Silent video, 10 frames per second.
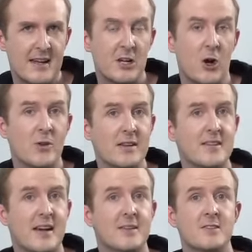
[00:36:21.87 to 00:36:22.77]
it only
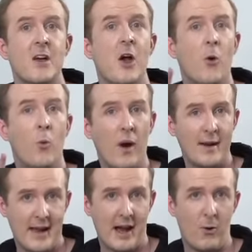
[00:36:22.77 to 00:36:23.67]
takes
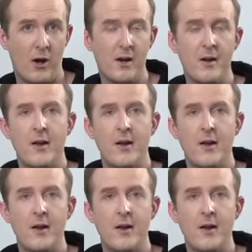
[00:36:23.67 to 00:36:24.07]
one hour.